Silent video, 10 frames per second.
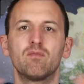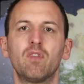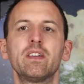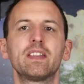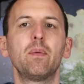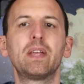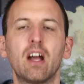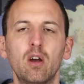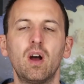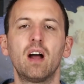Right, there we
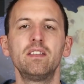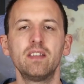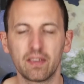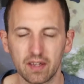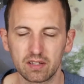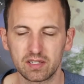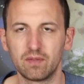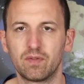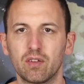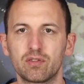go, another
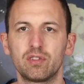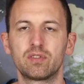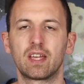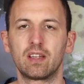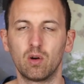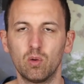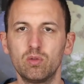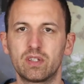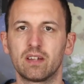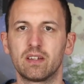Tinfoil Tuesday
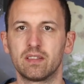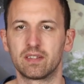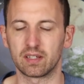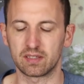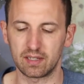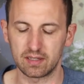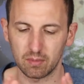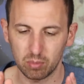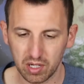all done and dusted.